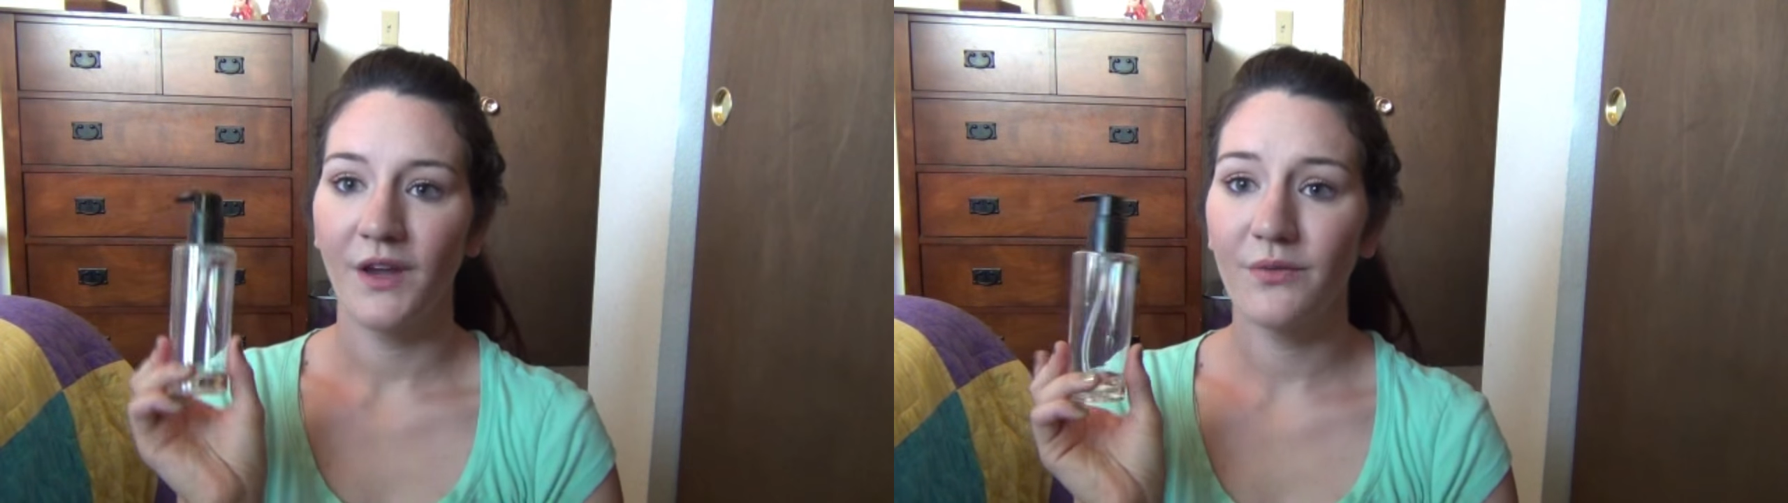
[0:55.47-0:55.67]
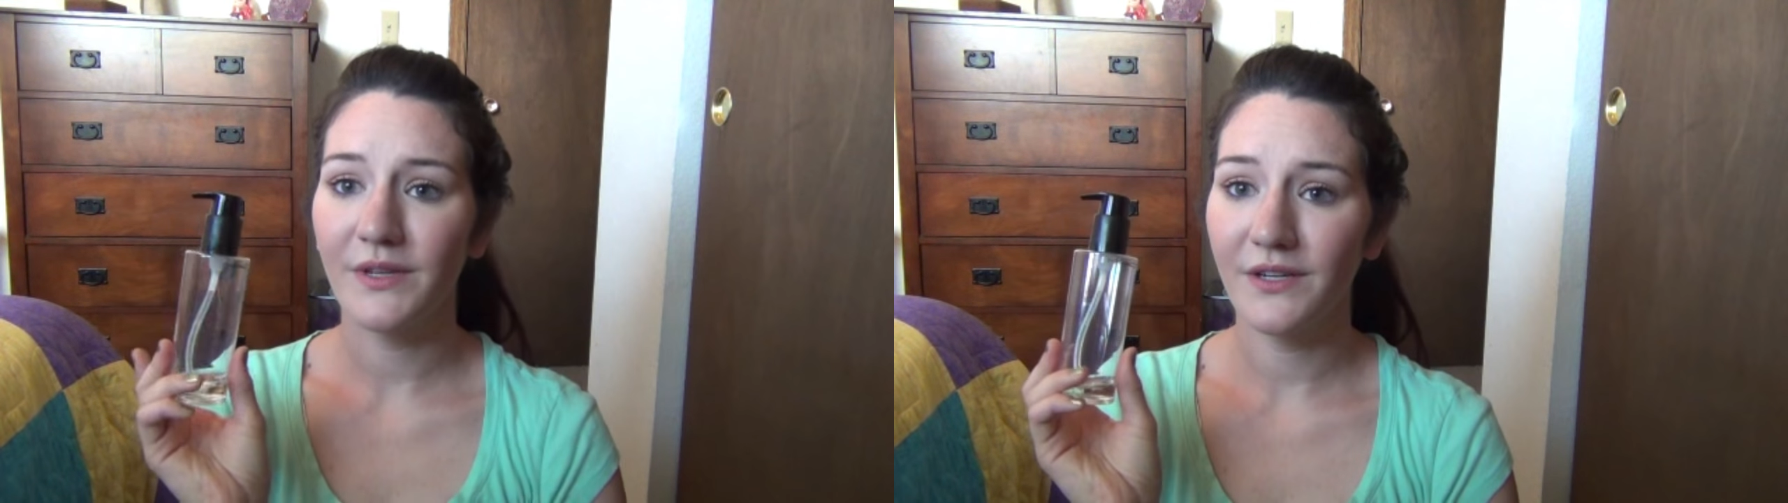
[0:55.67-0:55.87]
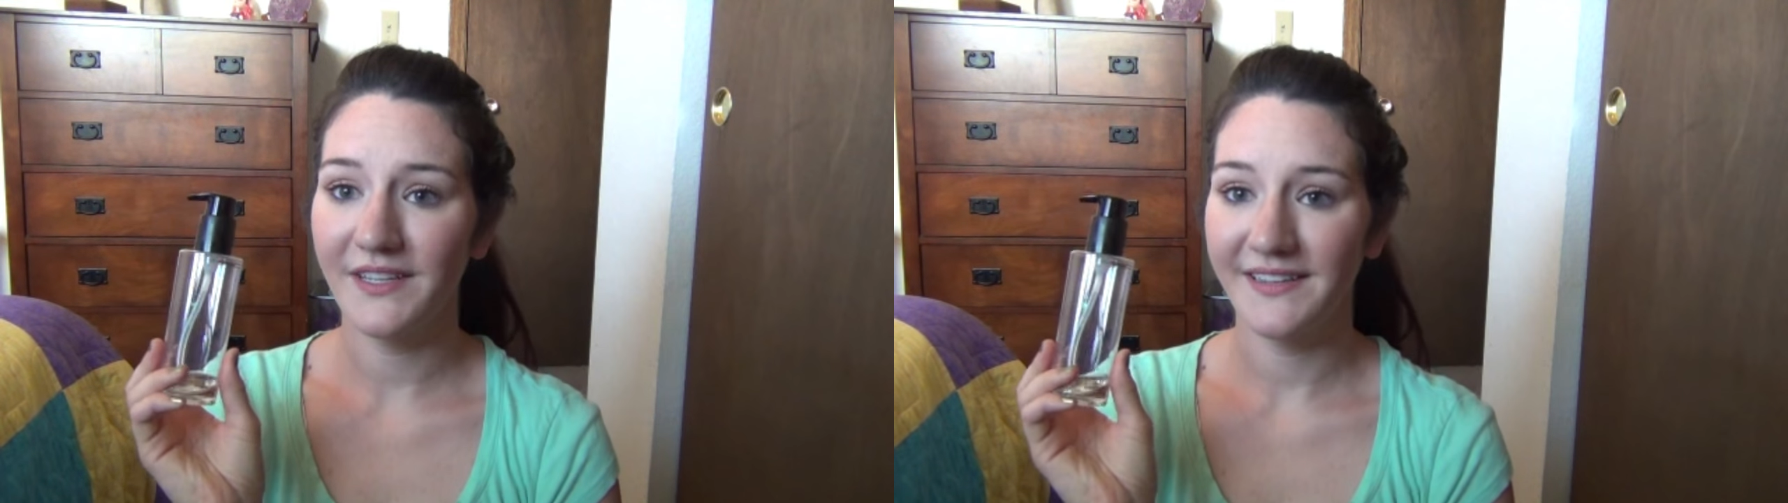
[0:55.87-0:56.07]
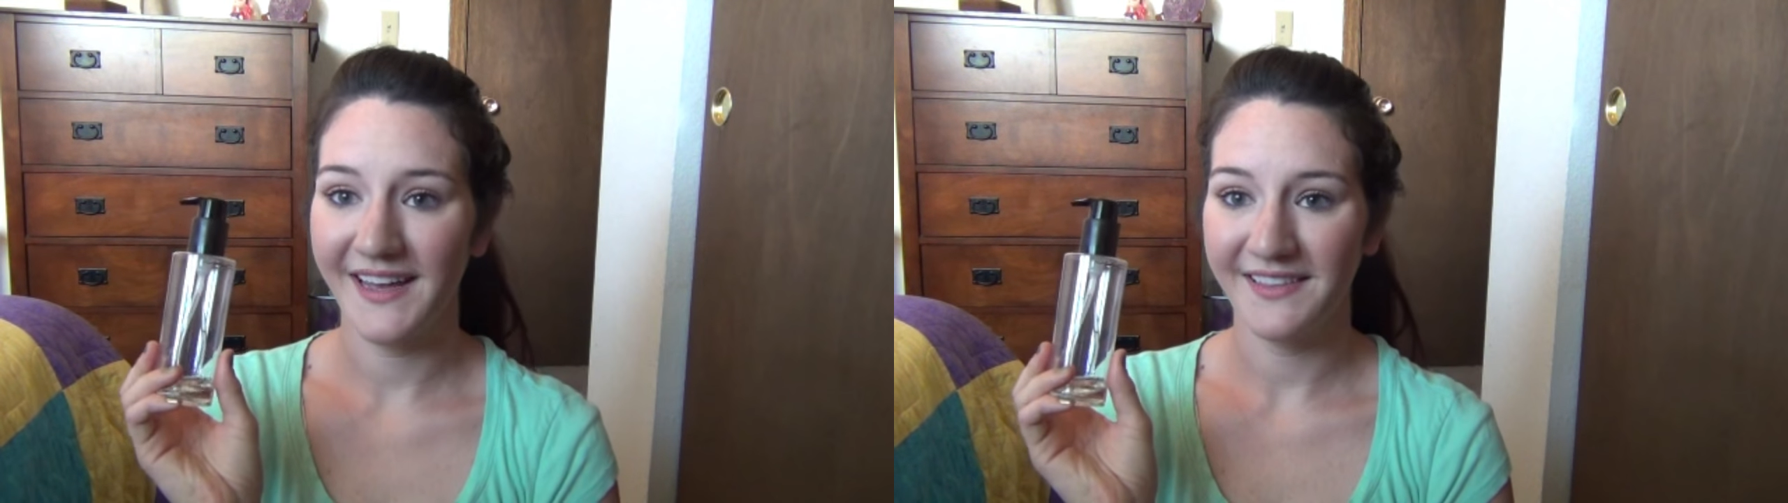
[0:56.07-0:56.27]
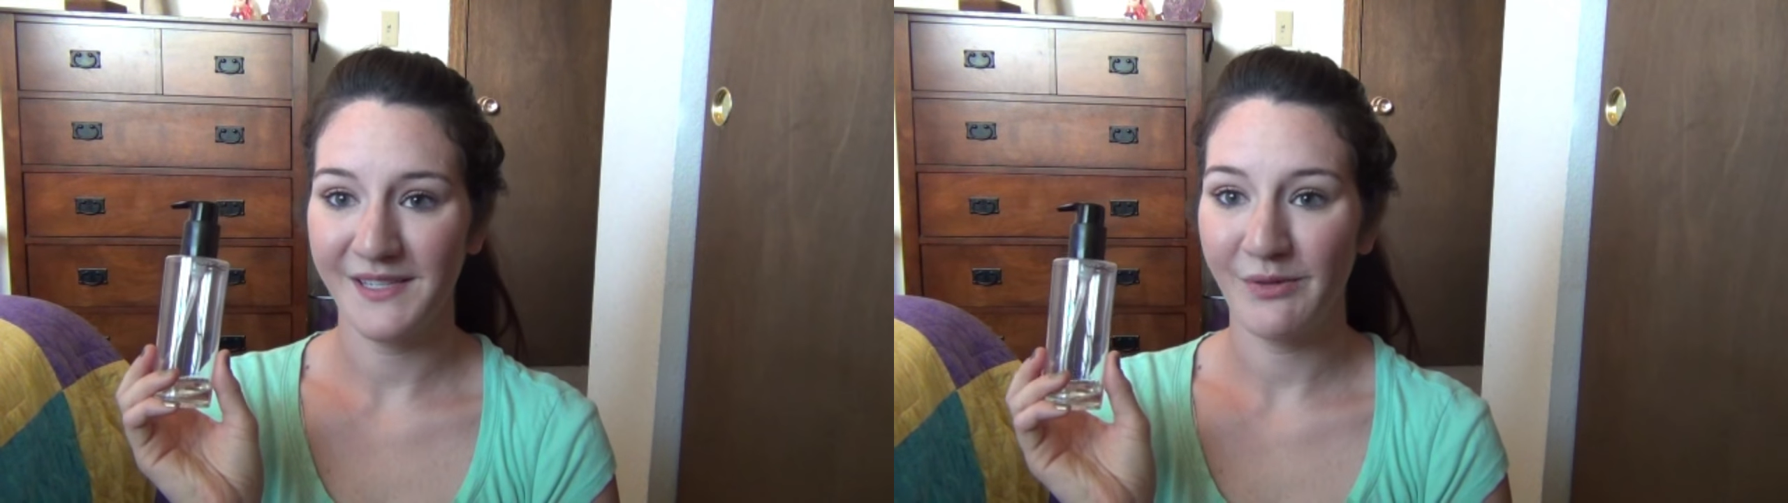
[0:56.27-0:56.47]
I really, really
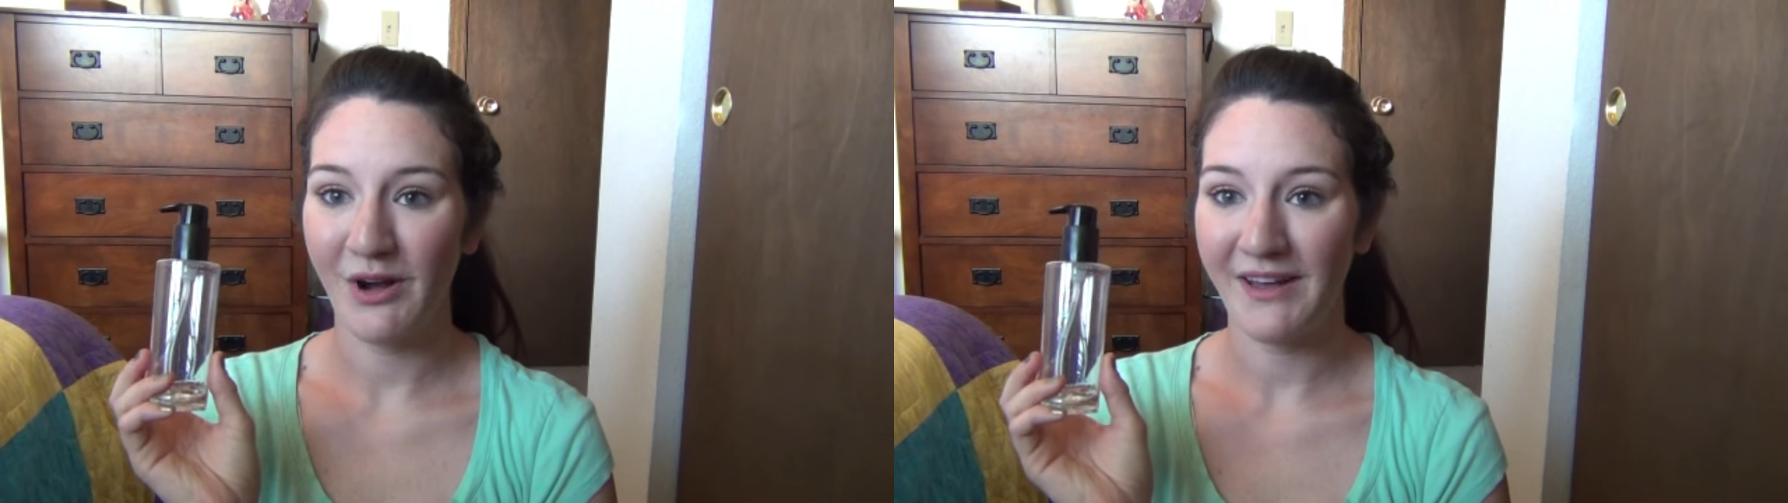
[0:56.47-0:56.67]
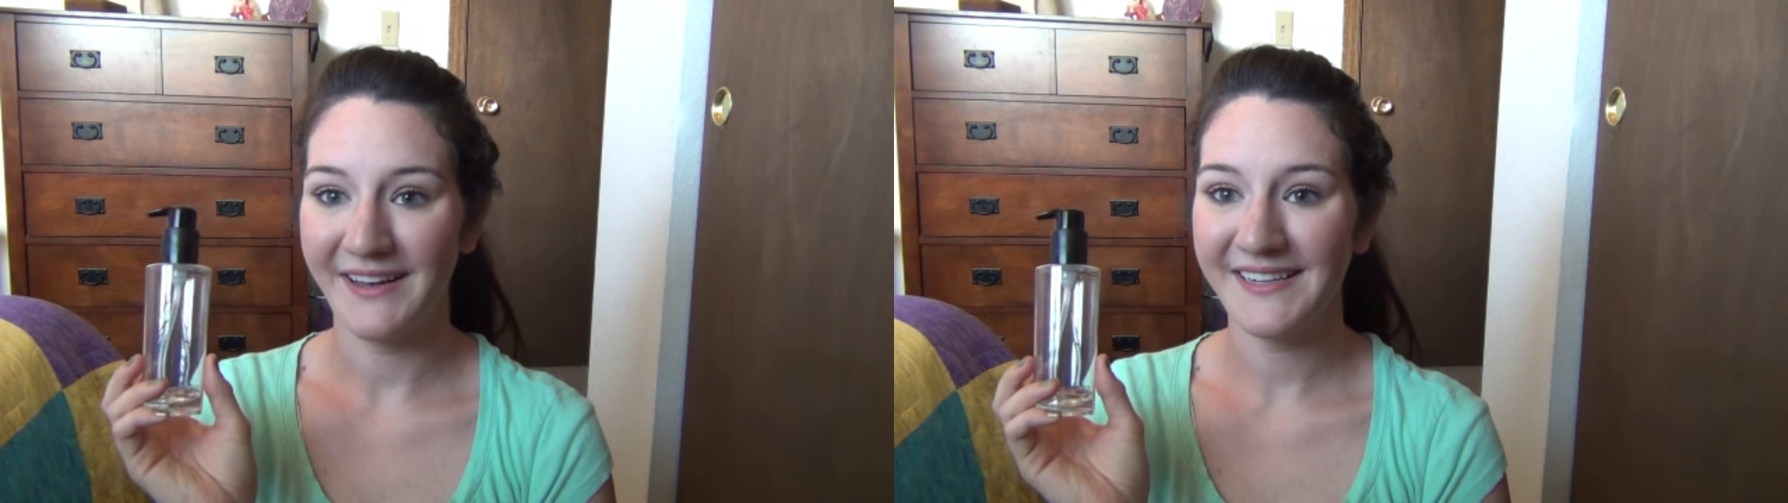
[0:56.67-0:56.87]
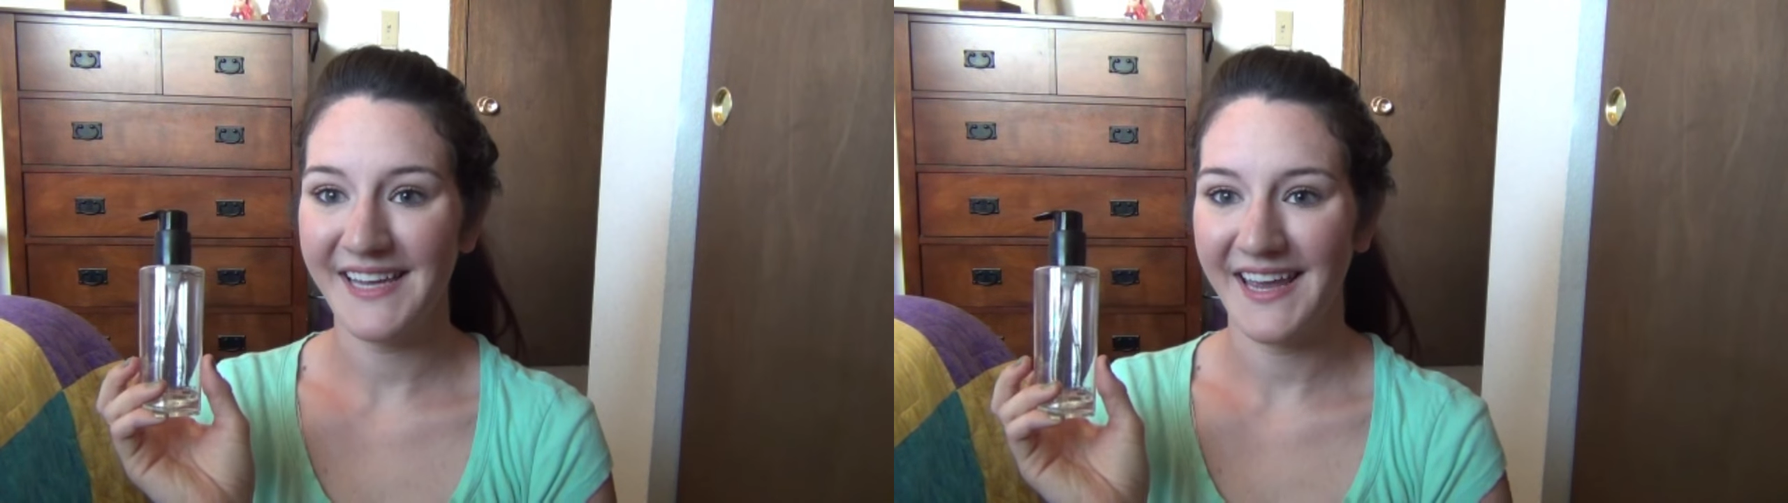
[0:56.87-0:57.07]
like this product,